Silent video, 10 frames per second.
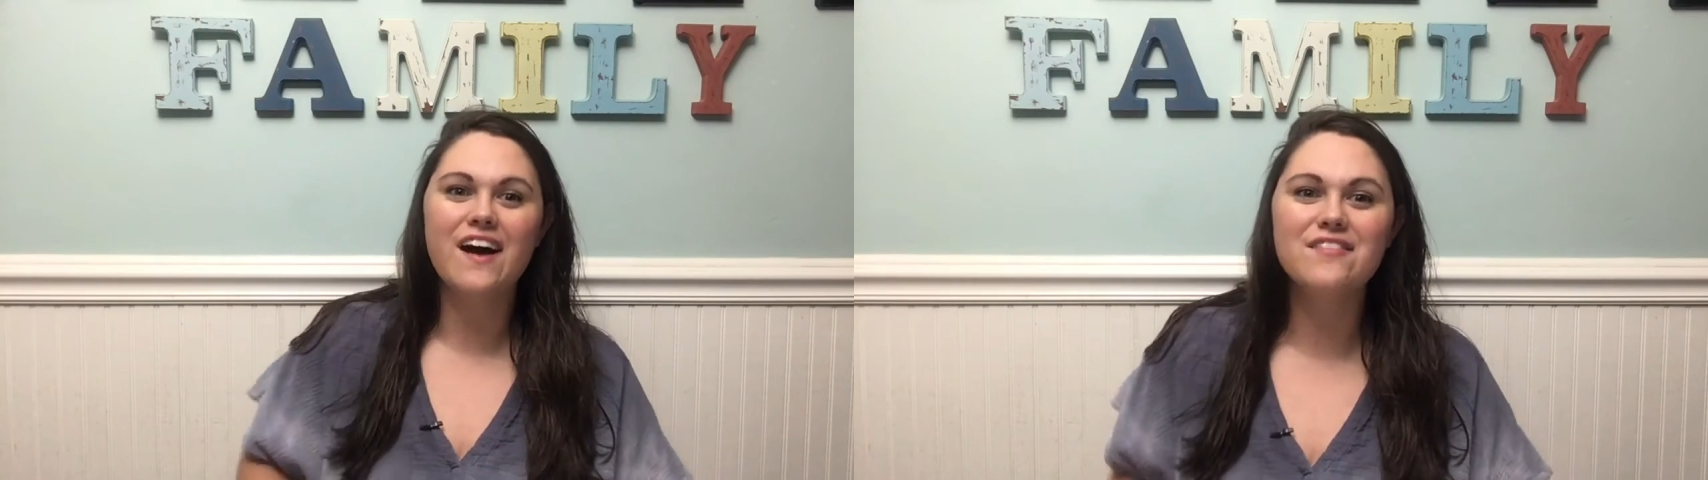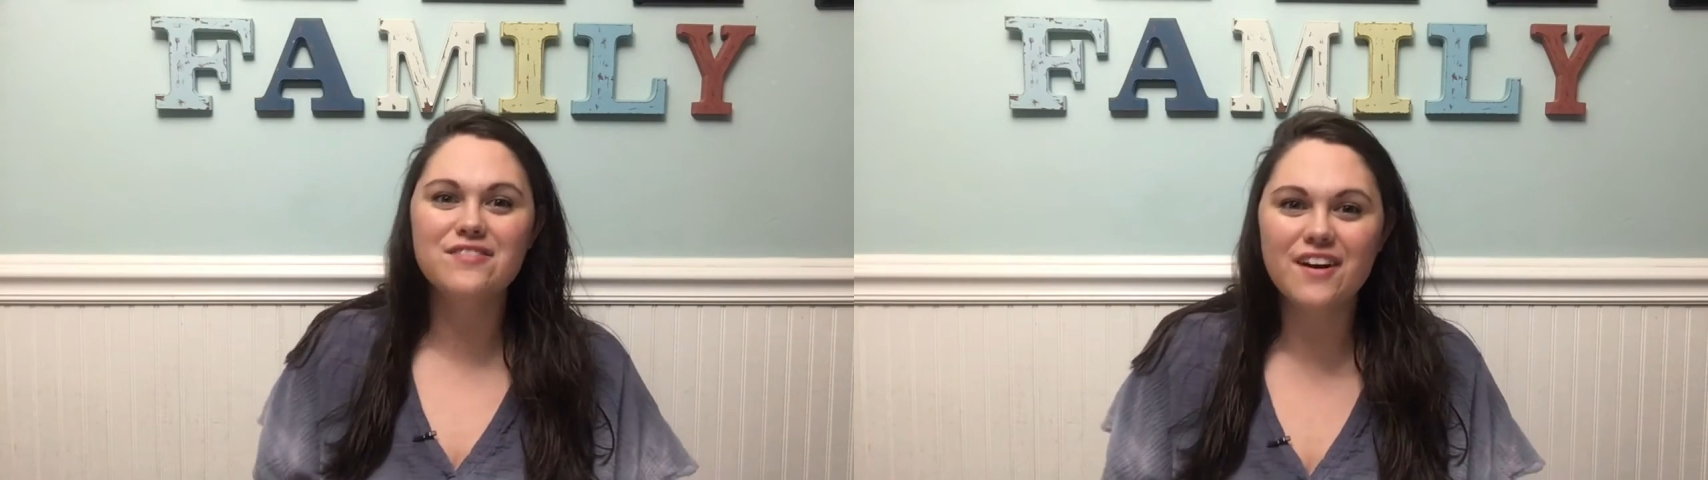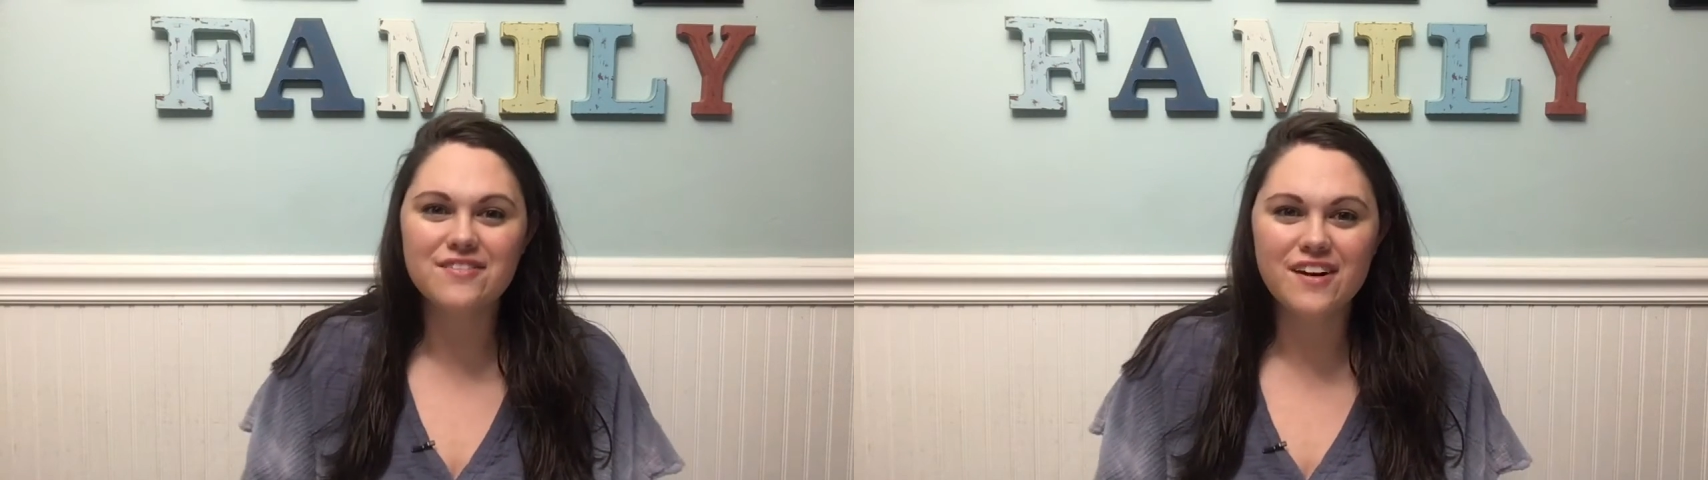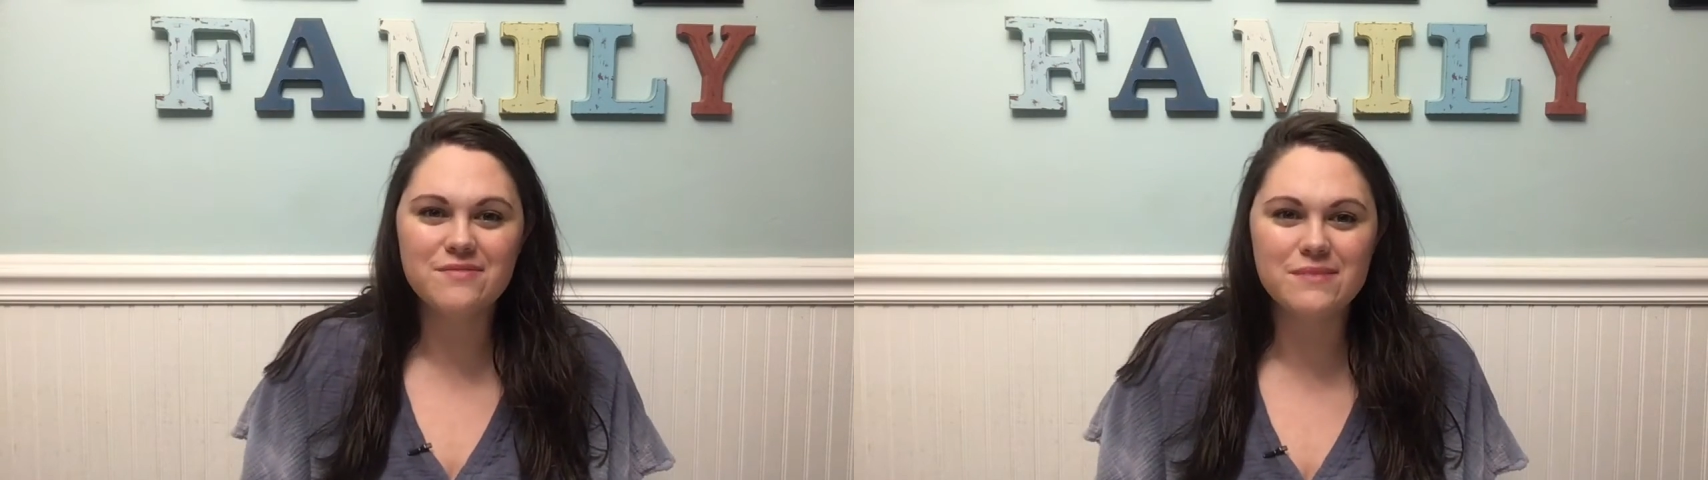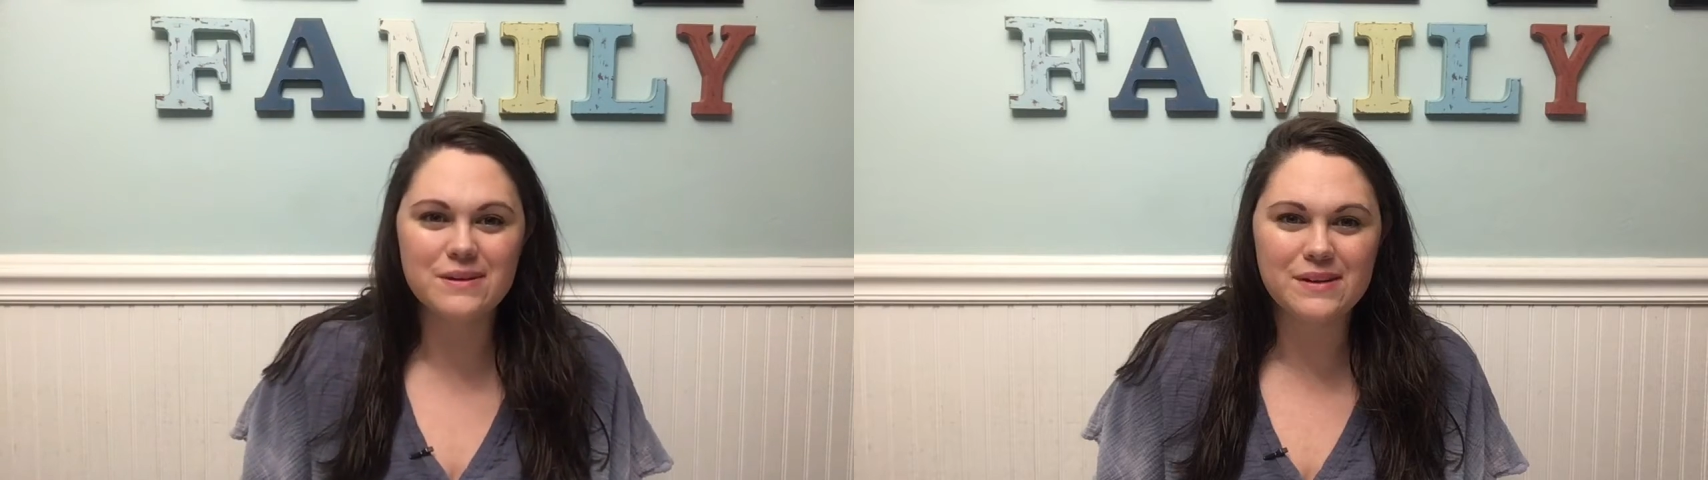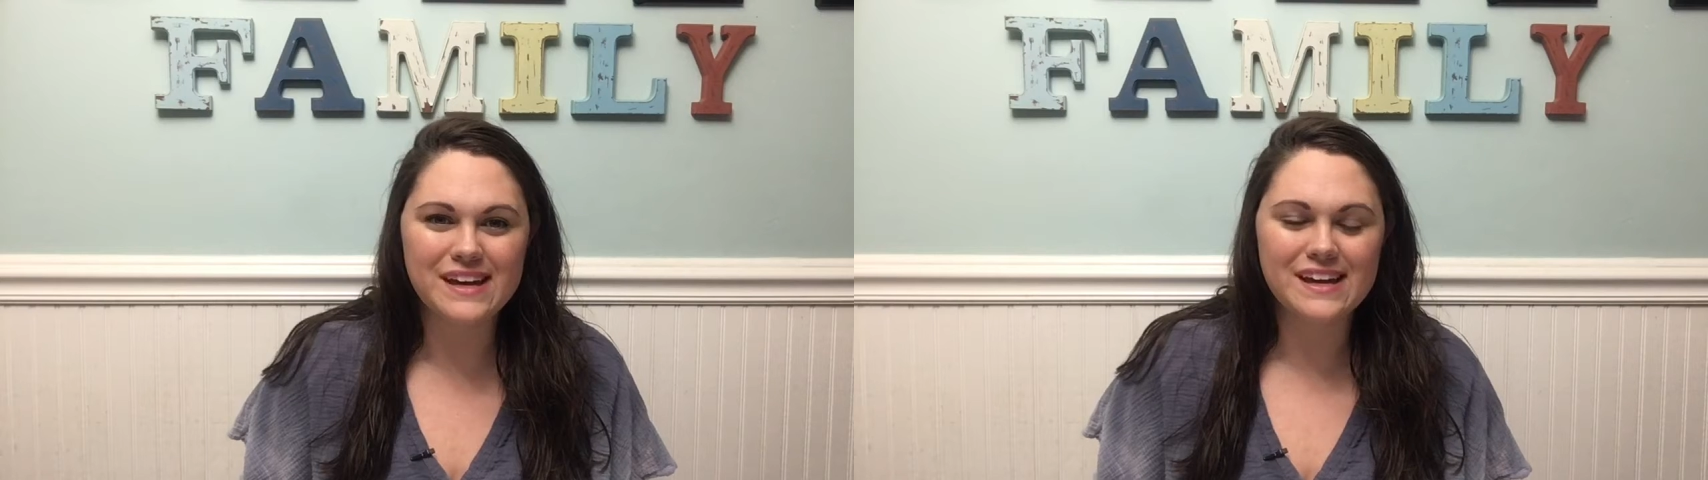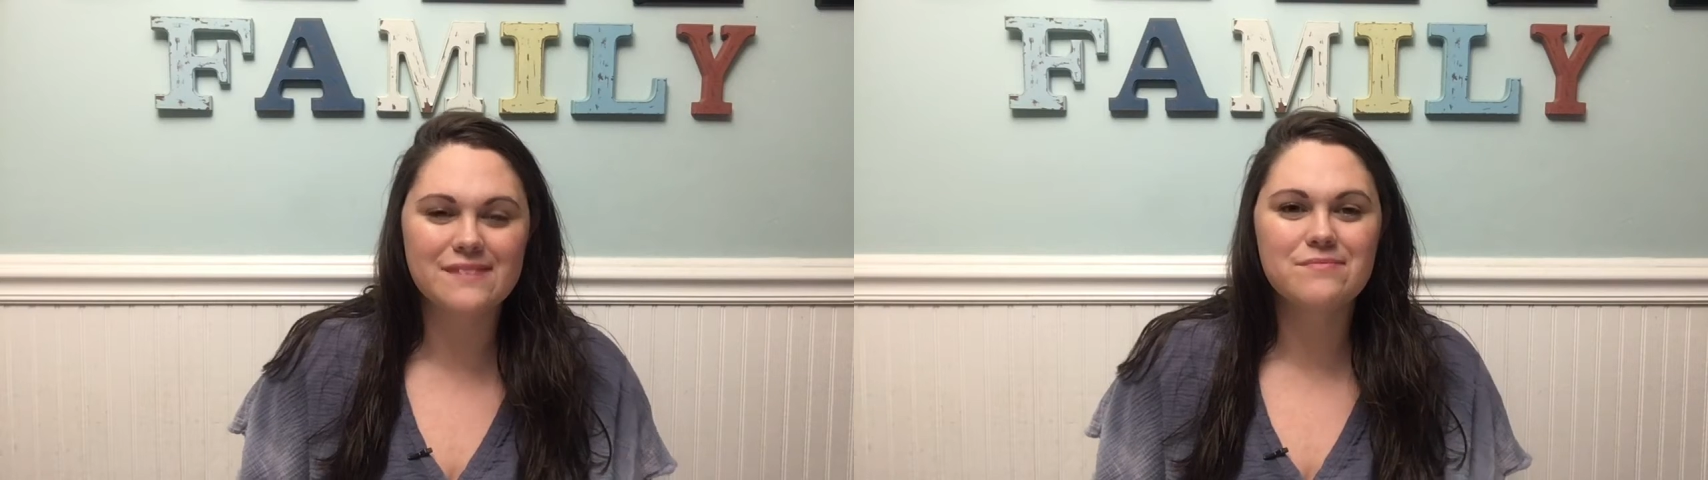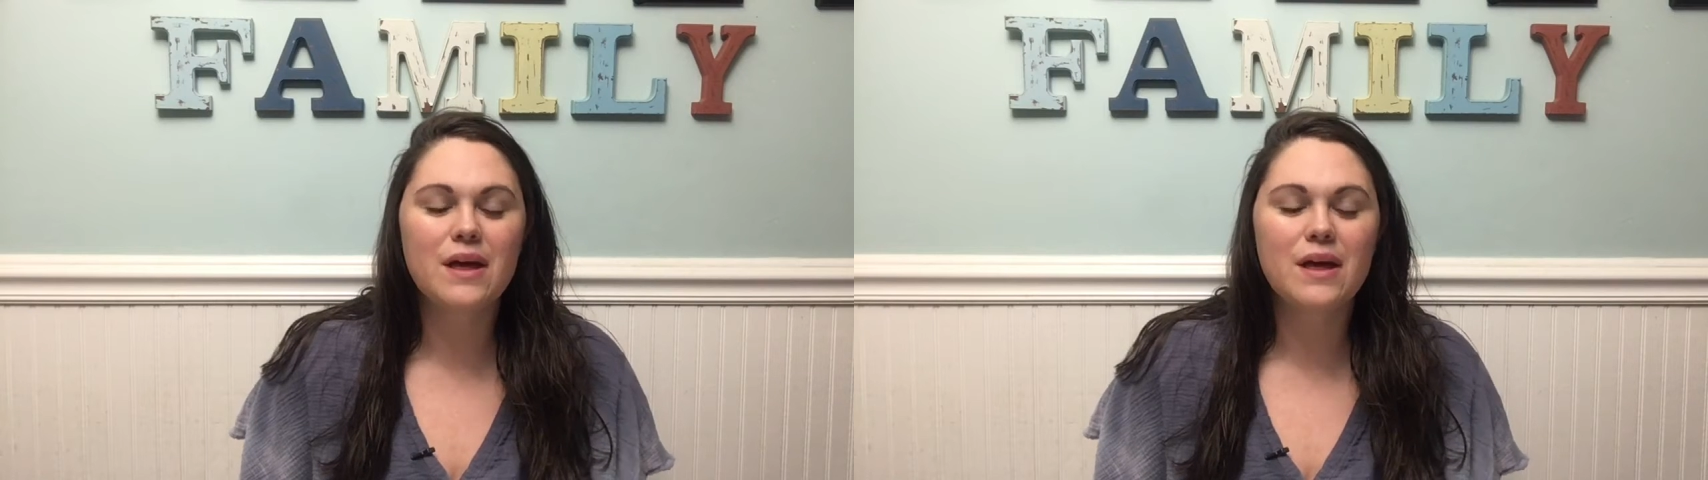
of Ruff Ruffman Week.